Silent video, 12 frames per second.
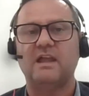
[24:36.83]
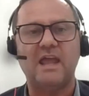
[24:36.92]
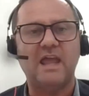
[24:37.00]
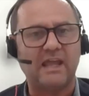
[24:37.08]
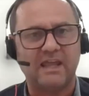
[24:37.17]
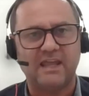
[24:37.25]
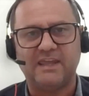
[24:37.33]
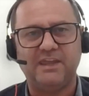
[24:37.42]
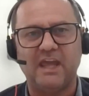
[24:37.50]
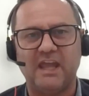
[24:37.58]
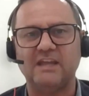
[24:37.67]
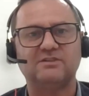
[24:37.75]

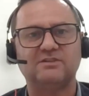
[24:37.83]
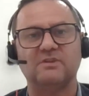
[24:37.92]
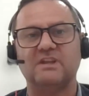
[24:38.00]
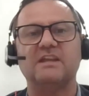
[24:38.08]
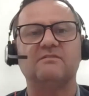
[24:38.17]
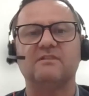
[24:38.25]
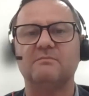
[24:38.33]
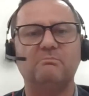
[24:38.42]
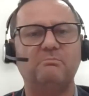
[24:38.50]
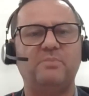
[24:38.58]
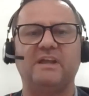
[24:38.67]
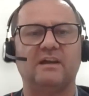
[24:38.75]
again to even
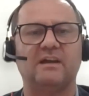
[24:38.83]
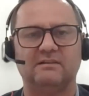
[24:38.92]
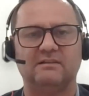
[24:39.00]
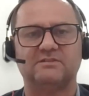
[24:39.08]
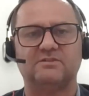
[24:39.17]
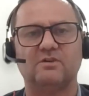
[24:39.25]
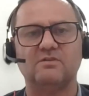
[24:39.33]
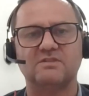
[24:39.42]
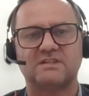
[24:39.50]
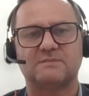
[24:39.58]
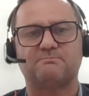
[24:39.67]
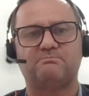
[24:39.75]
build
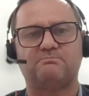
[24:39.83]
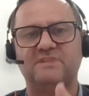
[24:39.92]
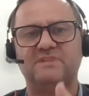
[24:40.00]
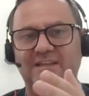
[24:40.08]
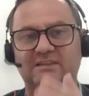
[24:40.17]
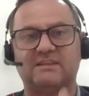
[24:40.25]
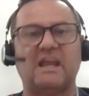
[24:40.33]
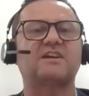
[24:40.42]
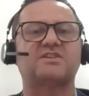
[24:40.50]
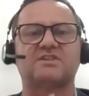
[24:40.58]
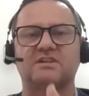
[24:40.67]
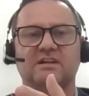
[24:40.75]
those
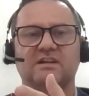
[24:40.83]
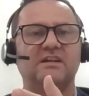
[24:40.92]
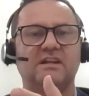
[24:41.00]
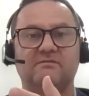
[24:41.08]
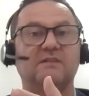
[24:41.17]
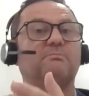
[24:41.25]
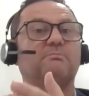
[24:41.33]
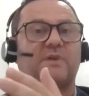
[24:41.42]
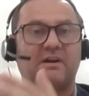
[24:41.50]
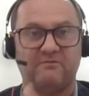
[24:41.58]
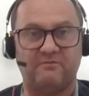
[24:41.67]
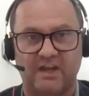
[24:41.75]
detection and even
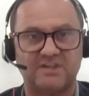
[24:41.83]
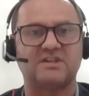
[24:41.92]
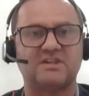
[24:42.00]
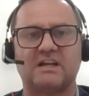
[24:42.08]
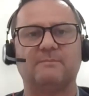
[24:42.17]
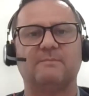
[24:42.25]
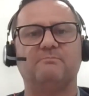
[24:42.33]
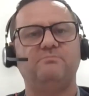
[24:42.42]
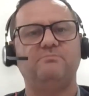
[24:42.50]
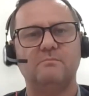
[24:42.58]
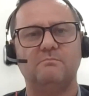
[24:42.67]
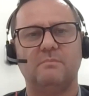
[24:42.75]
prevention
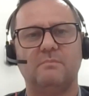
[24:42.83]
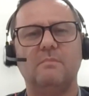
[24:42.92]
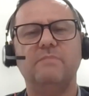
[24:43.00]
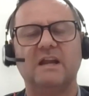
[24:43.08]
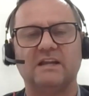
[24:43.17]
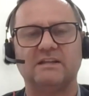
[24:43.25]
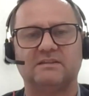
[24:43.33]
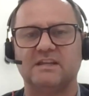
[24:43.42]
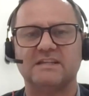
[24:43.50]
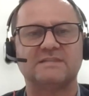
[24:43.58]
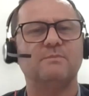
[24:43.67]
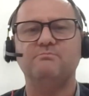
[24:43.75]

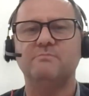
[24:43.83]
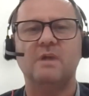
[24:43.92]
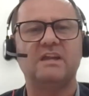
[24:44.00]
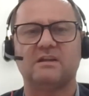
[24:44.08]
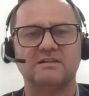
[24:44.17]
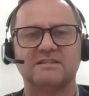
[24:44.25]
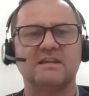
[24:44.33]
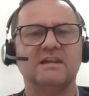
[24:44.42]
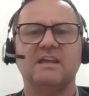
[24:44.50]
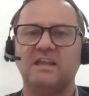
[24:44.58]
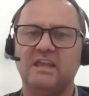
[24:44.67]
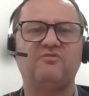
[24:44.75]
capabilities, because
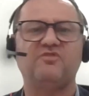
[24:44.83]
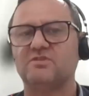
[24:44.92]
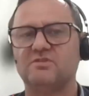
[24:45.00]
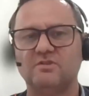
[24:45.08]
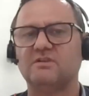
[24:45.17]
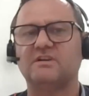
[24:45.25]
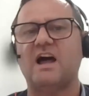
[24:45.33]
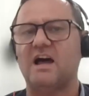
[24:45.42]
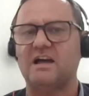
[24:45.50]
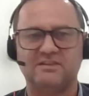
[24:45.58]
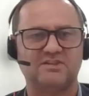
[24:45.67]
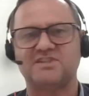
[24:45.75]
if you don't
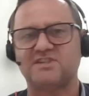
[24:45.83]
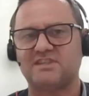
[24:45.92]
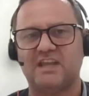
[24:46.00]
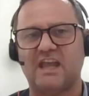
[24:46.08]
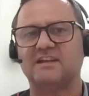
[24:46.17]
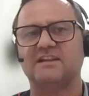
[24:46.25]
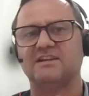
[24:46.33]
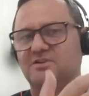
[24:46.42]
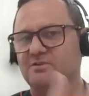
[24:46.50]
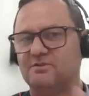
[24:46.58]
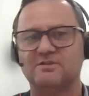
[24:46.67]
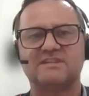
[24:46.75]
understand and
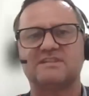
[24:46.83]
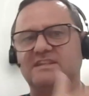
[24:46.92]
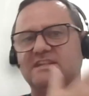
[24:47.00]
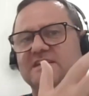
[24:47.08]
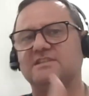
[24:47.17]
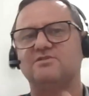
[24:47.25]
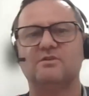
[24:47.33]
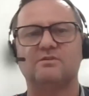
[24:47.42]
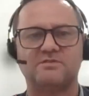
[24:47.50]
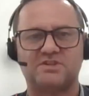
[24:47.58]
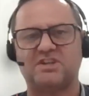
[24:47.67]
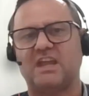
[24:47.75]
you don't see
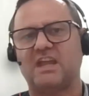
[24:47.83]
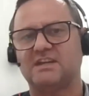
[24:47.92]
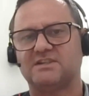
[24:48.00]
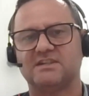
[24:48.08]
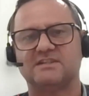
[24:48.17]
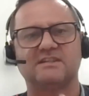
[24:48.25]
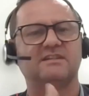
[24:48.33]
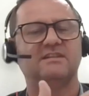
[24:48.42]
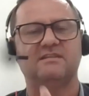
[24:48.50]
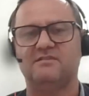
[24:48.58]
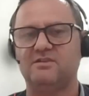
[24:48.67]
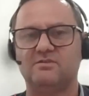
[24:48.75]
those changes and
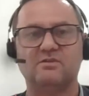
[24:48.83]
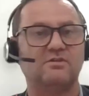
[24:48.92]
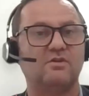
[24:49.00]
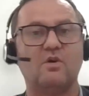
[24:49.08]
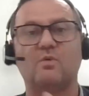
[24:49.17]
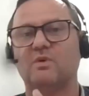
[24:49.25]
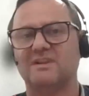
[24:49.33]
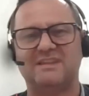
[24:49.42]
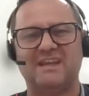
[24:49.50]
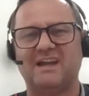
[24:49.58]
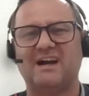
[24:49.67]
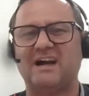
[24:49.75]
you don't know what
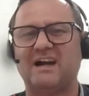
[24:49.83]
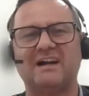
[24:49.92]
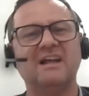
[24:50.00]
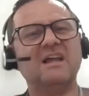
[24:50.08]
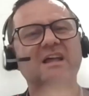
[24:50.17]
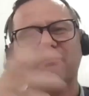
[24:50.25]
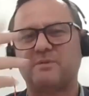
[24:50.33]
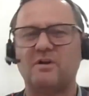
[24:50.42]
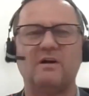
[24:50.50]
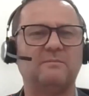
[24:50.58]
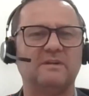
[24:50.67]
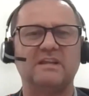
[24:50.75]
they are,
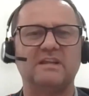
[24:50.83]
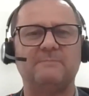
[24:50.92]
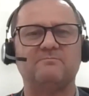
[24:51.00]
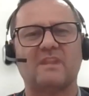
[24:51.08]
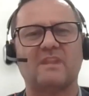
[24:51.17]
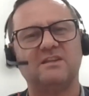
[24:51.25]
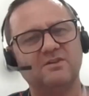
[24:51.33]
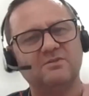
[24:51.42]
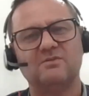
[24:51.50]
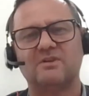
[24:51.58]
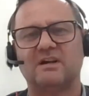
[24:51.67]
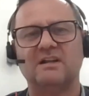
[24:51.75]
probably
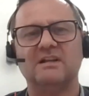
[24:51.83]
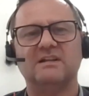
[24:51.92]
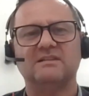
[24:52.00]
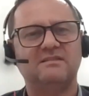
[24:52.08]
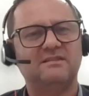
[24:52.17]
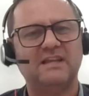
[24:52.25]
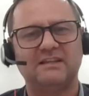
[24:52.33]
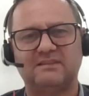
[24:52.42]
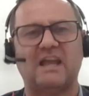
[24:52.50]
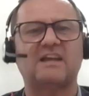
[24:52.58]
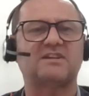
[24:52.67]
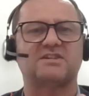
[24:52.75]
your
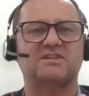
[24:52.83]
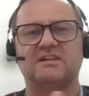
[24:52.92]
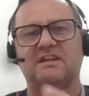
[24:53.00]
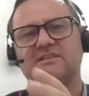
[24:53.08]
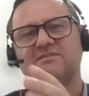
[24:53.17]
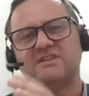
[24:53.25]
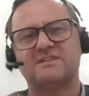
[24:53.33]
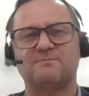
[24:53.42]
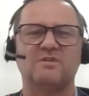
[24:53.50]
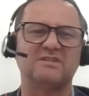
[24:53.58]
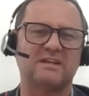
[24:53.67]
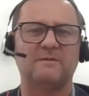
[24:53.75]
detection and
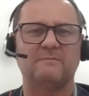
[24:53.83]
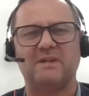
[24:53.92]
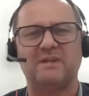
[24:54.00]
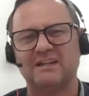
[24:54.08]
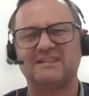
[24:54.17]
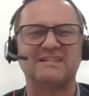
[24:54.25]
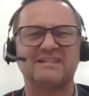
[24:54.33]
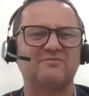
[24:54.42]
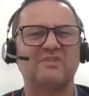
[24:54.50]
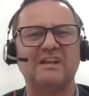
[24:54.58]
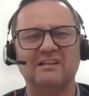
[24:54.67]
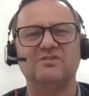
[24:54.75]
response capabilities
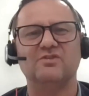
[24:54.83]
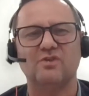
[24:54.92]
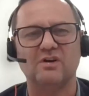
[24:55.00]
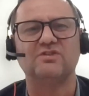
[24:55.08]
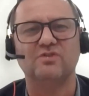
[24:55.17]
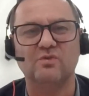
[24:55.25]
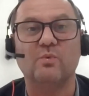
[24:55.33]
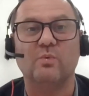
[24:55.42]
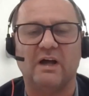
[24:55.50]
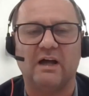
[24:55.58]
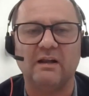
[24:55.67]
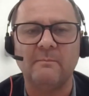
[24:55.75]
will not do
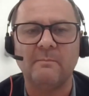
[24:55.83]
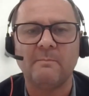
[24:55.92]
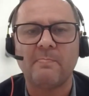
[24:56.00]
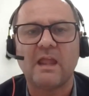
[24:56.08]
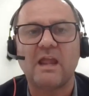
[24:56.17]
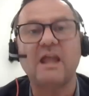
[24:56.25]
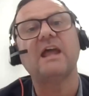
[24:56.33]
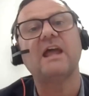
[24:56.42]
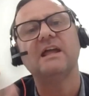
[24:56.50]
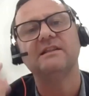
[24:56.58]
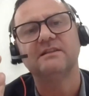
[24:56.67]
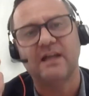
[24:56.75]
well.
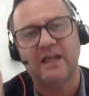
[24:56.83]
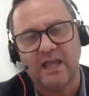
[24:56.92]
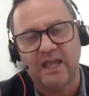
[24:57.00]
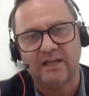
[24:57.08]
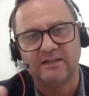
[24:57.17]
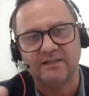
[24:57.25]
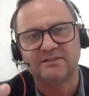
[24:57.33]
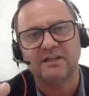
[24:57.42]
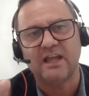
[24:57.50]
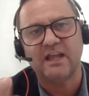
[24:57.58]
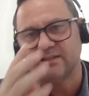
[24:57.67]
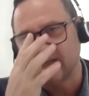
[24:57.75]
And
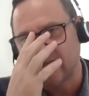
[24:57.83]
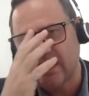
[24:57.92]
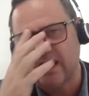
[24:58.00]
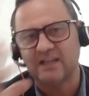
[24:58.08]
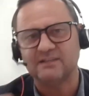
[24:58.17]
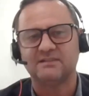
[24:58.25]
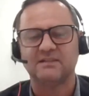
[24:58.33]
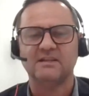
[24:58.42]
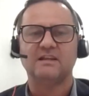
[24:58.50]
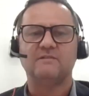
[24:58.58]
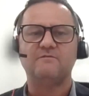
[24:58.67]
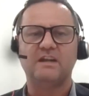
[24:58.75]
the end,
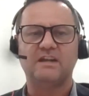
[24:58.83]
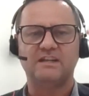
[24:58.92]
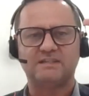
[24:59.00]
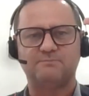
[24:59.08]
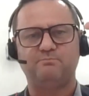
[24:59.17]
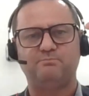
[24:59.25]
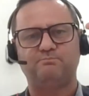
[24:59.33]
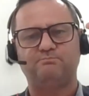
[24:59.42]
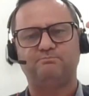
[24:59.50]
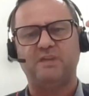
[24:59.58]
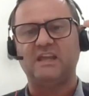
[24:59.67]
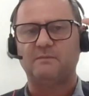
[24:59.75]
when I
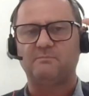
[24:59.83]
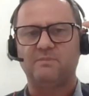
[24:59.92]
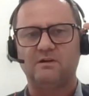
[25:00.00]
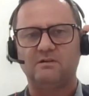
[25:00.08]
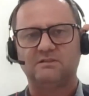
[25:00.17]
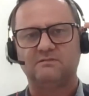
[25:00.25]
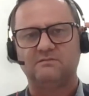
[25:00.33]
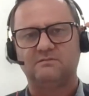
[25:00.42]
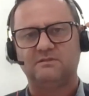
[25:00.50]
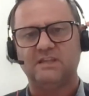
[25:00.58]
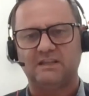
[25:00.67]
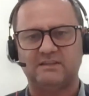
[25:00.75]
speak about
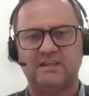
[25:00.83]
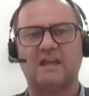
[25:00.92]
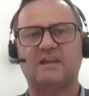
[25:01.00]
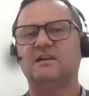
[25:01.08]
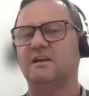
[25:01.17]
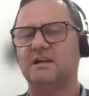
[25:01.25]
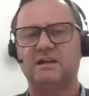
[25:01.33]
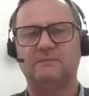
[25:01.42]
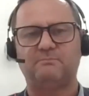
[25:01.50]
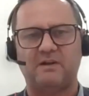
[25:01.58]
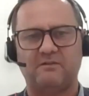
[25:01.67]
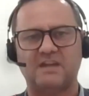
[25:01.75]

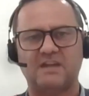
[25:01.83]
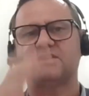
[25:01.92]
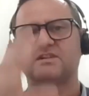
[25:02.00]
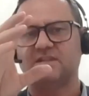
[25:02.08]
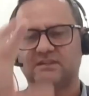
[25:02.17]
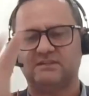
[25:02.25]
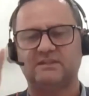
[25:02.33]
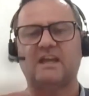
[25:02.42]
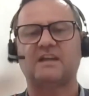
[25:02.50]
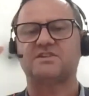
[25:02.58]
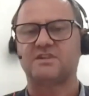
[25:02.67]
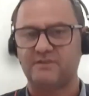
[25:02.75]
prevention,
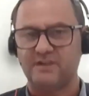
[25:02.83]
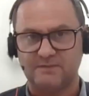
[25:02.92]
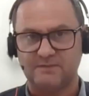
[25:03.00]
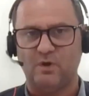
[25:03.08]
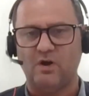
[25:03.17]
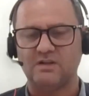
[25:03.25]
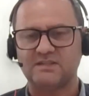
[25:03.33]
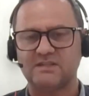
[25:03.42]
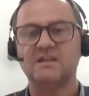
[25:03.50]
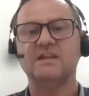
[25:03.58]
detection, response,